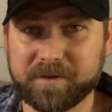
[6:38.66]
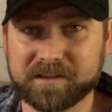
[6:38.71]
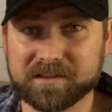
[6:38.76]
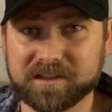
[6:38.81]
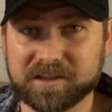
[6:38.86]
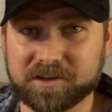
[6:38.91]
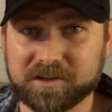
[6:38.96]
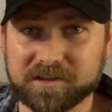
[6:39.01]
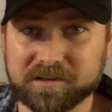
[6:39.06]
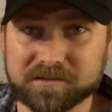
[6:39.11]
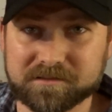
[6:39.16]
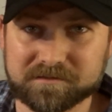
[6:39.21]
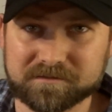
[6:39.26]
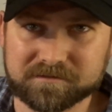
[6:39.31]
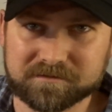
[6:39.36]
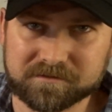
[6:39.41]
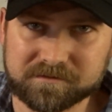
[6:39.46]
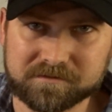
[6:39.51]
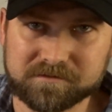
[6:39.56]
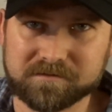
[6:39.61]
in little
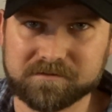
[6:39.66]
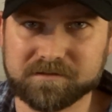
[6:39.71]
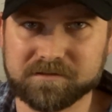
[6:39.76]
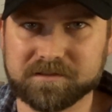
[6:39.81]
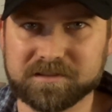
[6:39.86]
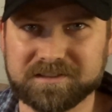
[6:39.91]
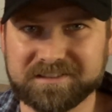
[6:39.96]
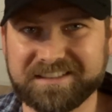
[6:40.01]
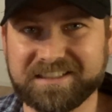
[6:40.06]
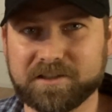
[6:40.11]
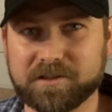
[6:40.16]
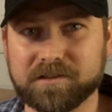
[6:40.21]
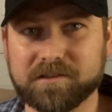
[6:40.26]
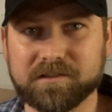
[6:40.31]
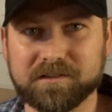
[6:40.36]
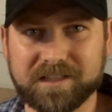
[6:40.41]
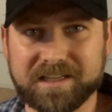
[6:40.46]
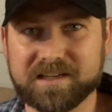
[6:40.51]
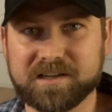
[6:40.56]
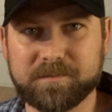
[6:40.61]
steel
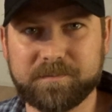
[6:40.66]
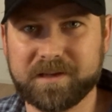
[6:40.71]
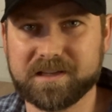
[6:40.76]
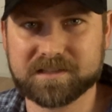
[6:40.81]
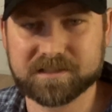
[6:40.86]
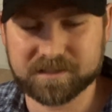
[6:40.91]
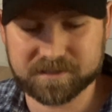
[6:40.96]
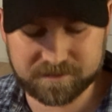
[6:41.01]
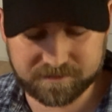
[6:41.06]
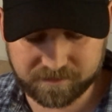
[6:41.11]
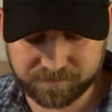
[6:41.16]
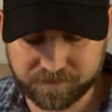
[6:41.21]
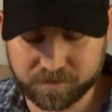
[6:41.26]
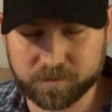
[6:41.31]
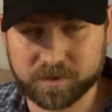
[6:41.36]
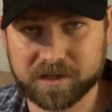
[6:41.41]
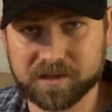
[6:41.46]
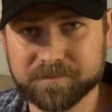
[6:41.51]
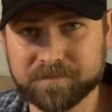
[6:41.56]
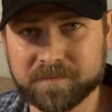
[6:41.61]
lint pieces, if you
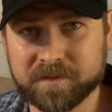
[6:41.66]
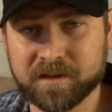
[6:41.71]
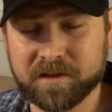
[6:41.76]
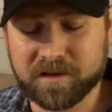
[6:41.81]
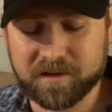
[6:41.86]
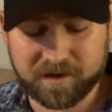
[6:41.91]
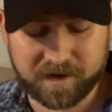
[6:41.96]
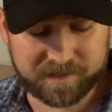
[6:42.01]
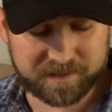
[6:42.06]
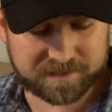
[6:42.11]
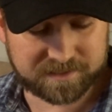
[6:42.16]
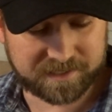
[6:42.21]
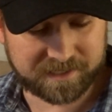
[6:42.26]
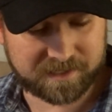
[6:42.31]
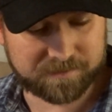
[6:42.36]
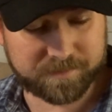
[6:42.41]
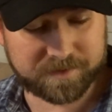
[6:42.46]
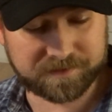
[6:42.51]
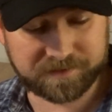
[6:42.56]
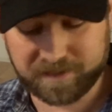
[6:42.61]
will. And the
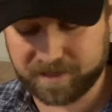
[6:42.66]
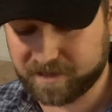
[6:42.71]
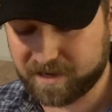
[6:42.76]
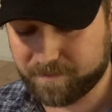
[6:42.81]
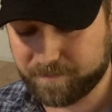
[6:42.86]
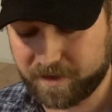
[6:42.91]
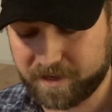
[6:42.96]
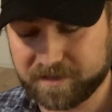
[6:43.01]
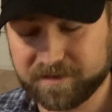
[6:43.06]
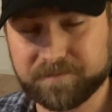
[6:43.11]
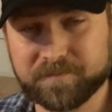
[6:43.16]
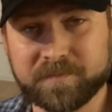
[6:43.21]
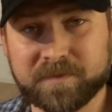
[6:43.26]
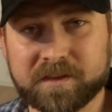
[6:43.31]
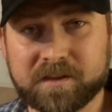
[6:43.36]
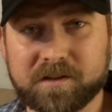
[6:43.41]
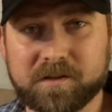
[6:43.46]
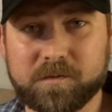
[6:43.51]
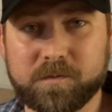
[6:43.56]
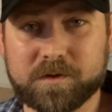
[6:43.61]
second mistake I made
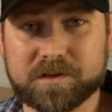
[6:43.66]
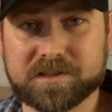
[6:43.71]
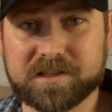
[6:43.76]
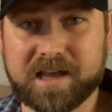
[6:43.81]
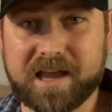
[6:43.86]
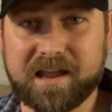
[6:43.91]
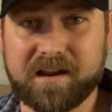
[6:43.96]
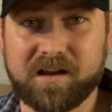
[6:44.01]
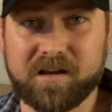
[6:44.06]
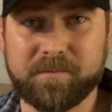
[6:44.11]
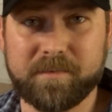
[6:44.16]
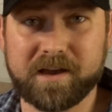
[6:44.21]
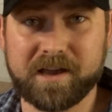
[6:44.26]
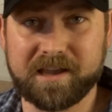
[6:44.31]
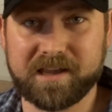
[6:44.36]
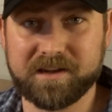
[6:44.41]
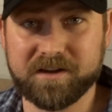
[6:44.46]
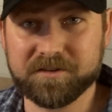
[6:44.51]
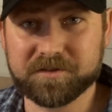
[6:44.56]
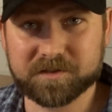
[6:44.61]
was that on my
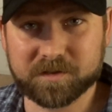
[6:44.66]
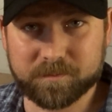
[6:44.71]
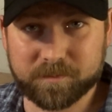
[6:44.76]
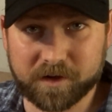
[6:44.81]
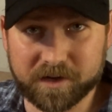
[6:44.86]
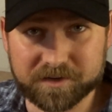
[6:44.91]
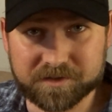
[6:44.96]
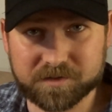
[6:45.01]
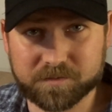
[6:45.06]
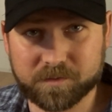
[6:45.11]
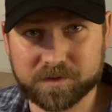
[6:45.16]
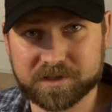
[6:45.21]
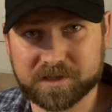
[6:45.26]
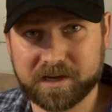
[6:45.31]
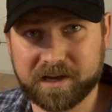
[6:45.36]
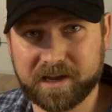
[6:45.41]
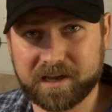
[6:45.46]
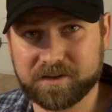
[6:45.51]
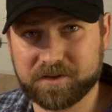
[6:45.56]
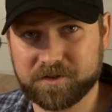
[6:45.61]
initial brush, which
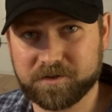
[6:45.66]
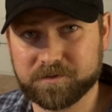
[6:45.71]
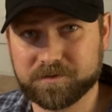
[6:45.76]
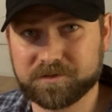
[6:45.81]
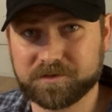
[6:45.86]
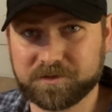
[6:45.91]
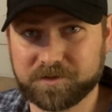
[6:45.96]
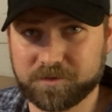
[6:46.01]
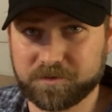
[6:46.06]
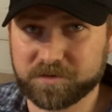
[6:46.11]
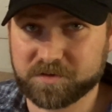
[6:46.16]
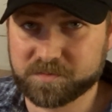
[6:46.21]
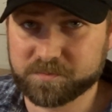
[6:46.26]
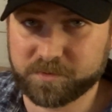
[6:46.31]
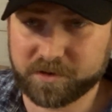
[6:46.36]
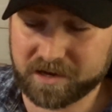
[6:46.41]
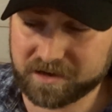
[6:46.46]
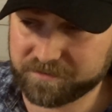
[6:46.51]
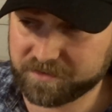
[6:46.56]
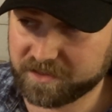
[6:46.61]
I had used to
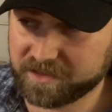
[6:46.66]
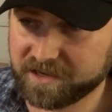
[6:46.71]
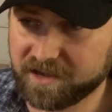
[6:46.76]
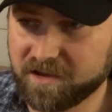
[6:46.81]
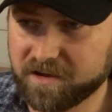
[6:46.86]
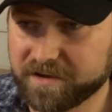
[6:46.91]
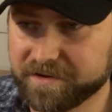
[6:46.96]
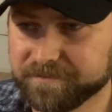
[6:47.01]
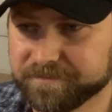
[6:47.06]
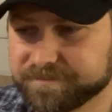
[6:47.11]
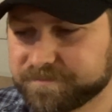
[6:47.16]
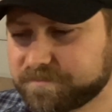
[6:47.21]
spread everything on,